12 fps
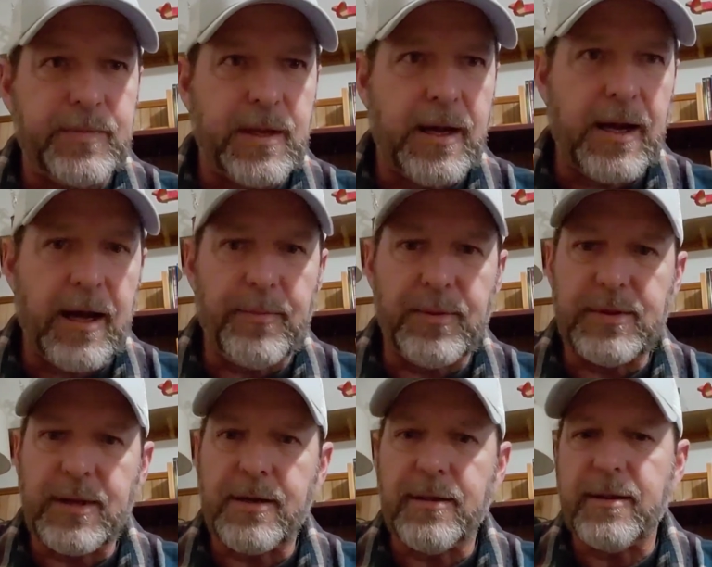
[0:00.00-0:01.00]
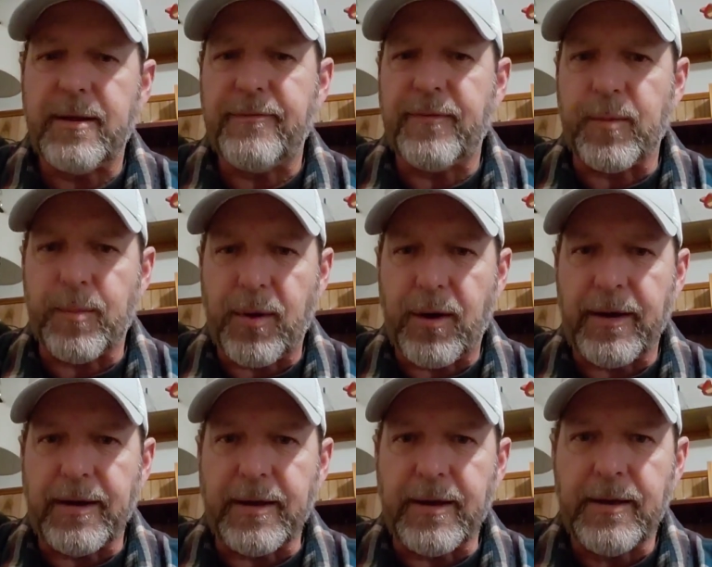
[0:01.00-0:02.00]
particularly for
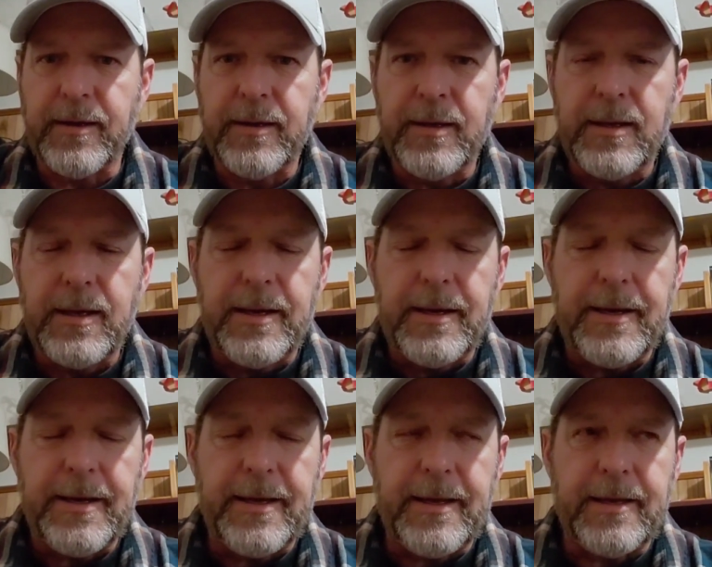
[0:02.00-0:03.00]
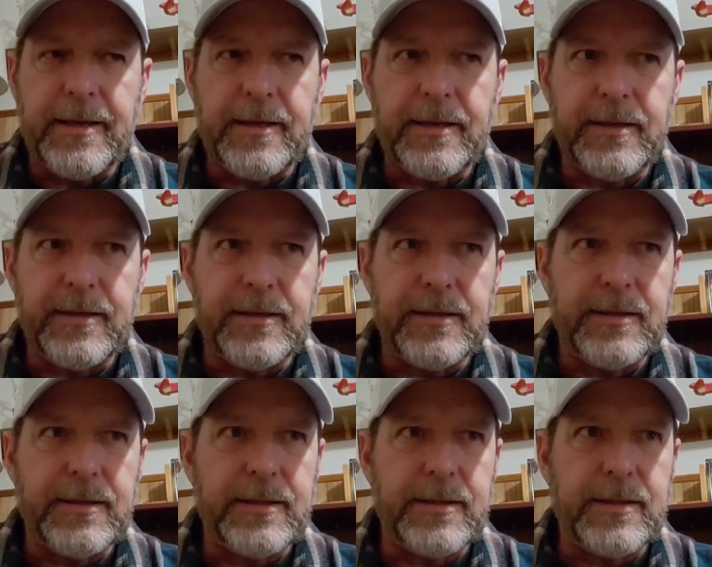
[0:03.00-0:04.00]
pike and
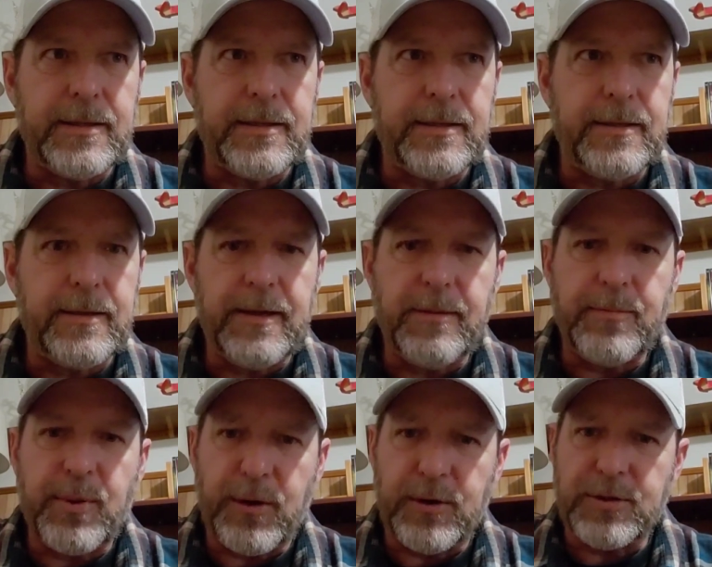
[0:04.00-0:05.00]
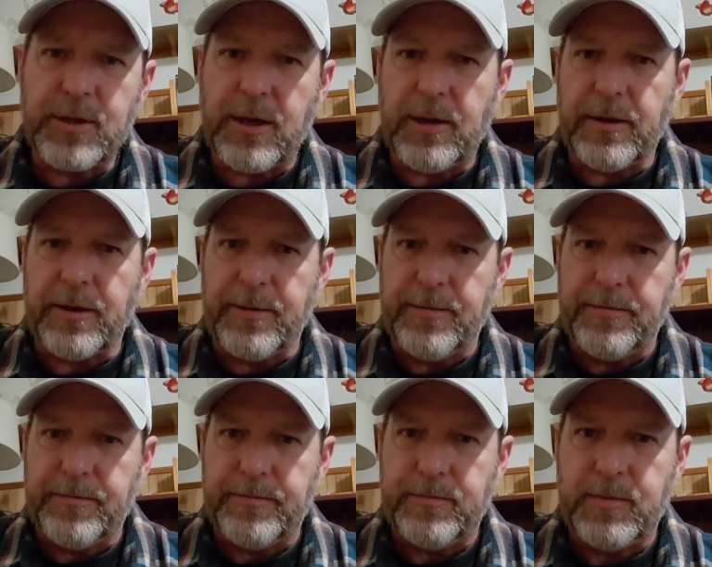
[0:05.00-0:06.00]
in perch color.
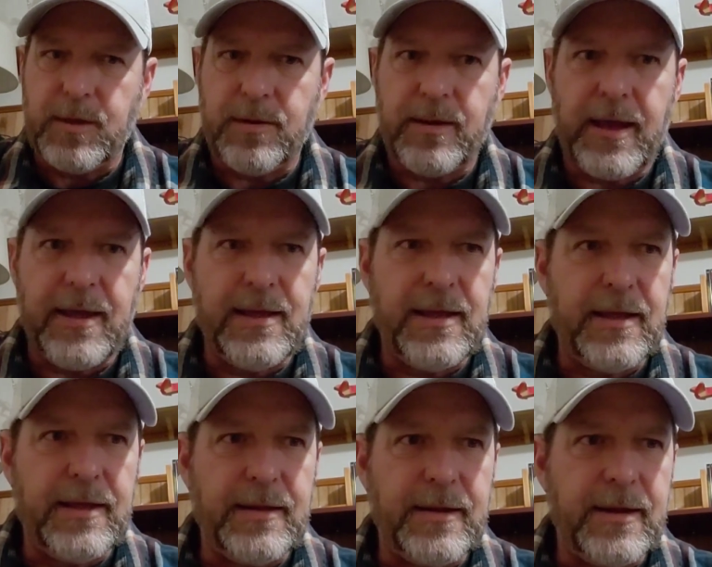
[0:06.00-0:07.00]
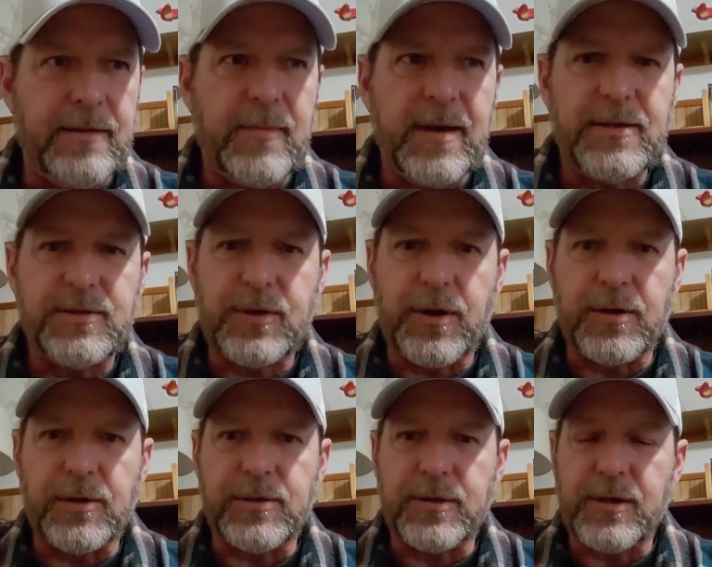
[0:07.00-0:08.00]
Okay, in my
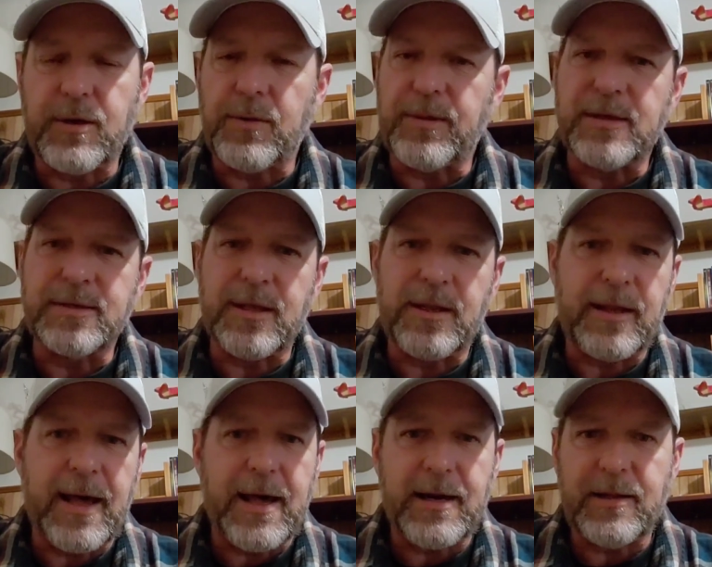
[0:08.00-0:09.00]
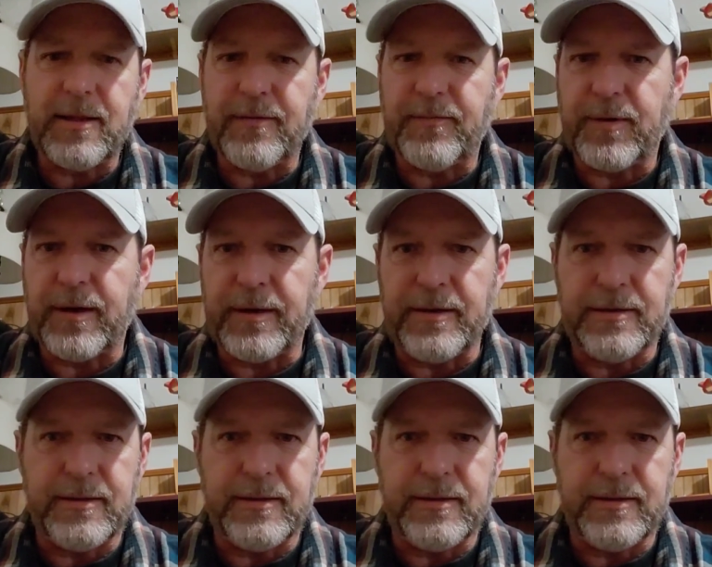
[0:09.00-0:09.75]
search, there's a lot of different